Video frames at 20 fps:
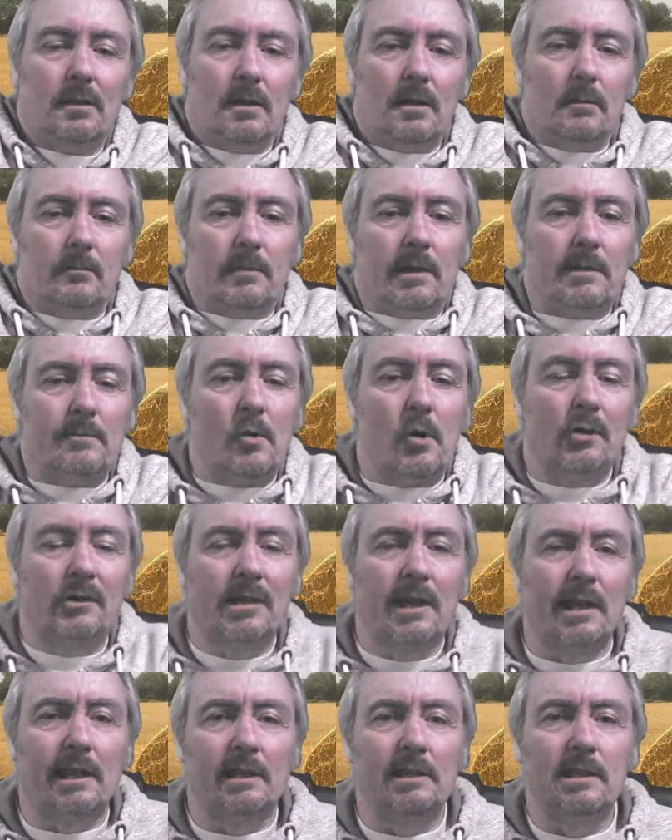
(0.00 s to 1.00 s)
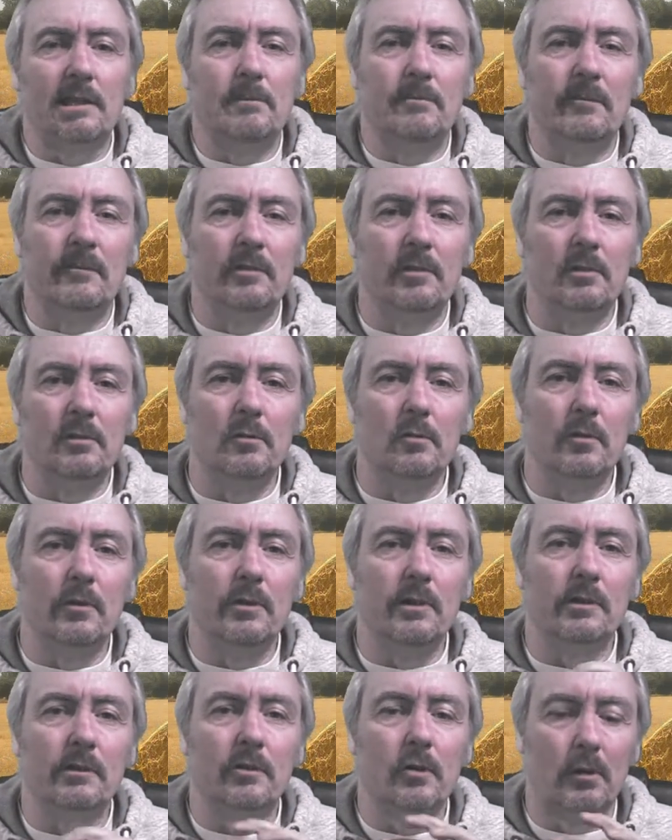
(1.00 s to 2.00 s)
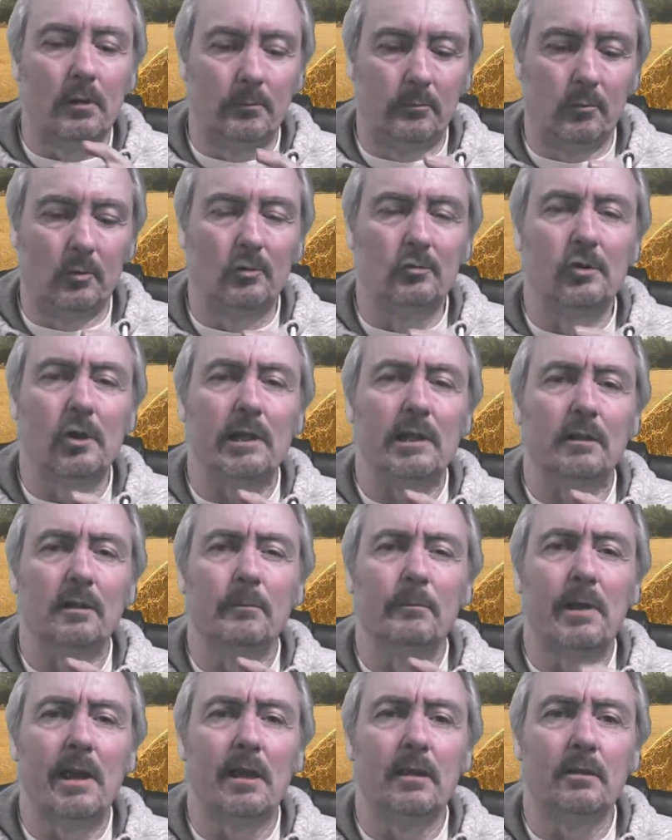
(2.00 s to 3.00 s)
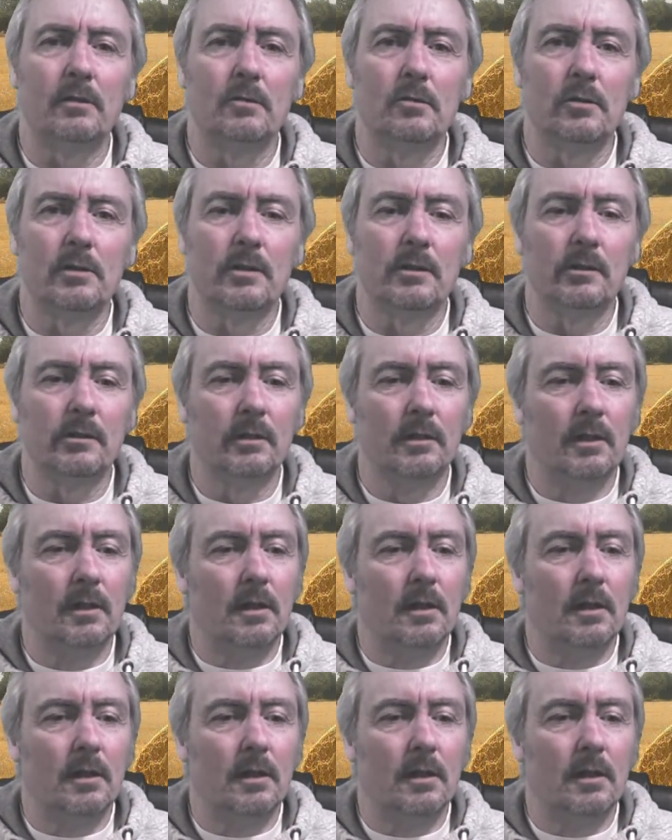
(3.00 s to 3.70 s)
They might take a dim view with these horrible grotty little pound coins.